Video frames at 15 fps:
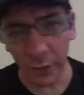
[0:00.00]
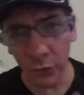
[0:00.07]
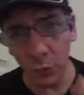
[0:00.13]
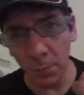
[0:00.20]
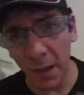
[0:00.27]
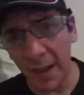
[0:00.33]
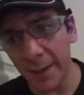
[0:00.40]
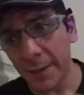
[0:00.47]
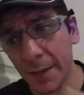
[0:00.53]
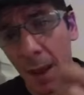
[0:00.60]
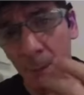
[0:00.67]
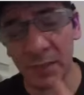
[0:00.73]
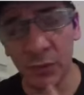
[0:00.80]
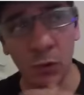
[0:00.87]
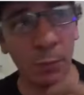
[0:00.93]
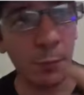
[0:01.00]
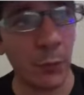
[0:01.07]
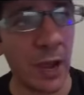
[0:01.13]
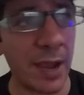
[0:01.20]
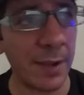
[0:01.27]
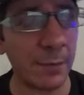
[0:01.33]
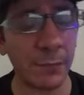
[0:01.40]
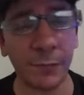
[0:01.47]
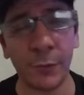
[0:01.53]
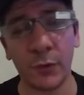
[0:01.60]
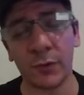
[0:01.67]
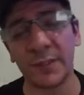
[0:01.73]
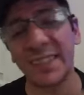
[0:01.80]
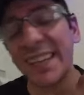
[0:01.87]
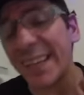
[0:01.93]
you buy Amazon Prime
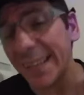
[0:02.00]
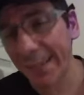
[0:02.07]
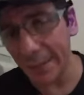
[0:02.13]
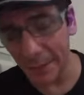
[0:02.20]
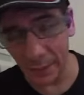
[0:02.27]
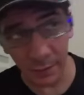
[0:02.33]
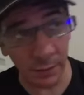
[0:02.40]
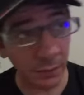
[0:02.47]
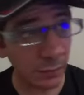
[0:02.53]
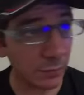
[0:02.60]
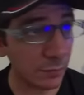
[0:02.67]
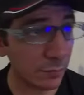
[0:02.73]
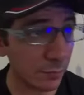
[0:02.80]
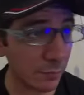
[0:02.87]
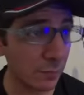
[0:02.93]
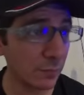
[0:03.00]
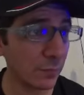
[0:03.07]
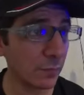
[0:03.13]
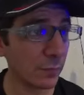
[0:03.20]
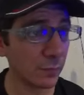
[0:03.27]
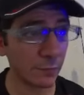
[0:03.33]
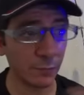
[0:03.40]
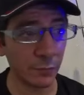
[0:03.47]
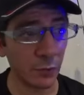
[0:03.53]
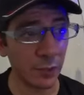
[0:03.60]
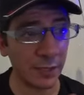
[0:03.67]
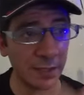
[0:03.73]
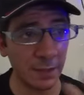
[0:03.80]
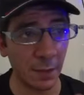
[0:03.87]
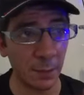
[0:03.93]
for 3 years, for
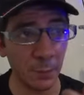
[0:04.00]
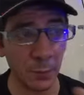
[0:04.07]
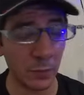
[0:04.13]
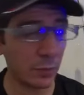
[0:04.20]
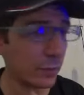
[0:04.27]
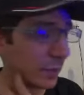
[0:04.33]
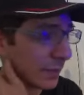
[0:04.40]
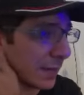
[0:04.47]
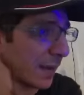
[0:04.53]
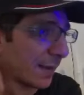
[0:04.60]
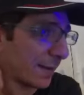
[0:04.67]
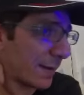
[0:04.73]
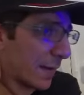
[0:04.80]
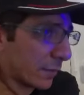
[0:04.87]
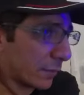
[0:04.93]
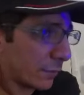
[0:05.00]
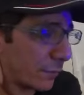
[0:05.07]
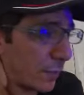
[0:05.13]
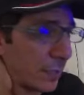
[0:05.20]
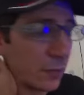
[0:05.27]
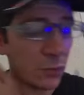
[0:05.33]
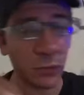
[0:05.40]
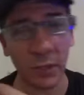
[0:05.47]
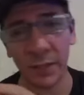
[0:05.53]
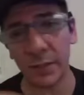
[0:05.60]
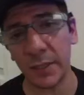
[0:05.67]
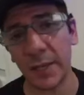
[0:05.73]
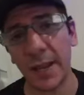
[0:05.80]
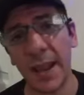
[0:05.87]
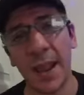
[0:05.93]
example. It's like Netflix, you can
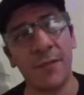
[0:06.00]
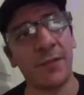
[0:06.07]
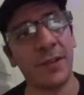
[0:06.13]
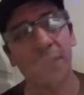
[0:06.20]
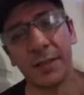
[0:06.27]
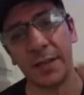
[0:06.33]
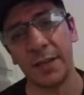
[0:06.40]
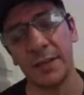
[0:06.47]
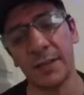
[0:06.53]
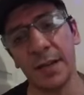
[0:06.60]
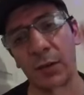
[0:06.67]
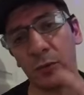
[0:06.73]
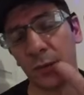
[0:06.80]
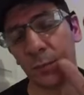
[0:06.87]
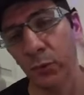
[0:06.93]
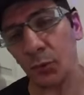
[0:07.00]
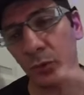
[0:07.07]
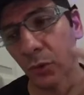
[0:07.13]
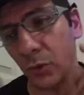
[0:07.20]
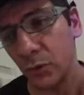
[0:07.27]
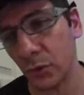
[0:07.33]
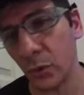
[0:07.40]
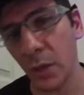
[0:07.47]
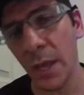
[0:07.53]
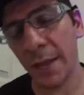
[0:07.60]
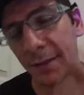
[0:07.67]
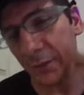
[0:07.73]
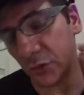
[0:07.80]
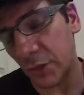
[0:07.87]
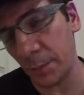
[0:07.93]
see every series. Now they put also
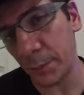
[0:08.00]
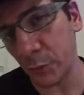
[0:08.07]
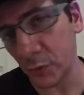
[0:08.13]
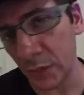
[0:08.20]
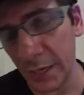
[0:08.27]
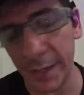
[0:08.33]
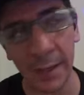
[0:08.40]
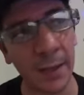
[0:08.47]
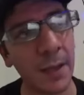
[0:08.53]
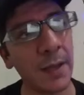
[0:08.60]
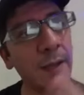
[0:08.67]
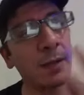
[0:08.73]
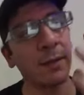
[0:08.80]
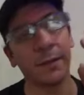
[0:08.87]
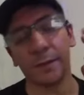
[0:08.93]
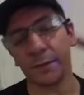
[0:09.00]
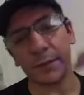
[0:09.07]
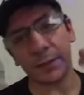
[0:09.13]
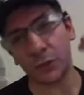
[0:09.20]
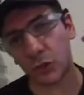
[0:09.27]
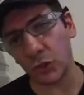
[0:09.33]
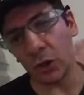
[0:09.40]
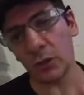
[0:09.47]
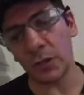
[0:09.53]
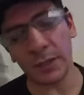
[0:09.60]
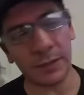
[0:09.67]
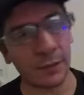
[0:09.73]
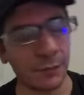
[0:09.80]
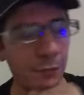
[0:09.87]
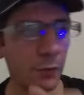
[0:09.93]
the Champions League, the
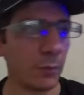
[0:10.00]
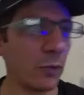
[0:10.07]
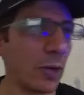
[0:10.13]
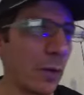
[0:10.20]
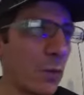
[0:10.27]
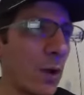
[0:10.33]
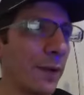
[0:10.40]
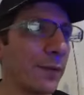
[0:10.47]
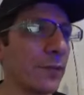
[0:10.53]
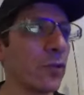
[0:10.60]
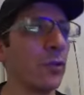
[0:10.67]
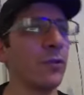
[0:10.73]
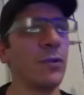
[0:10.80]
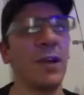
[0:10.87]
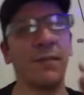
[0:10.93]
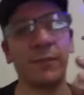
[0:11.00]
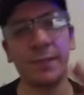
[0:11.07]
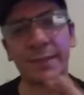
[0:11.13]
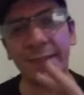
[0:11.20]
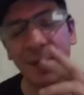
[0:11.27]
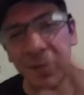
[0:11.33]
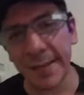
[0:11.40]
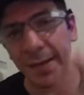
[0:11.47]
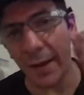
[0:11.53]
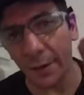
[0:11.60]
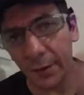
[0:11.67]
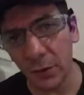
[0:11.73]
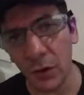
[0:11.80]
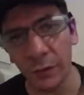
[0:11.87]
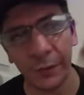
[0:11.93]
soccer, the Formula One. So you have 3
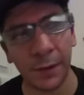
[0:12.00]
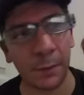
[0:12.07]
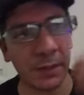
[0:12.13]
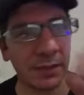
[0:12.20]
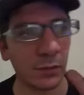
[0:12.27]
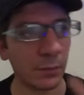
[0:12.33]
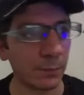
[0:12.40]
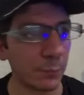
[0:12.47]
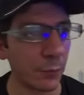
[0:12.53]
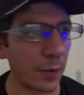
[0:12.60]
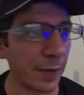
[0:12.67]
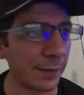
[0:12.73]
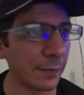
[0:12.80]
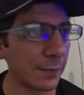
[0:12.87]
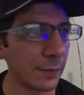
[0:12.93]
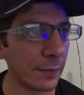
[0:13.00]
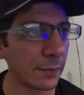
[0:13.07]
years of Amazon Prime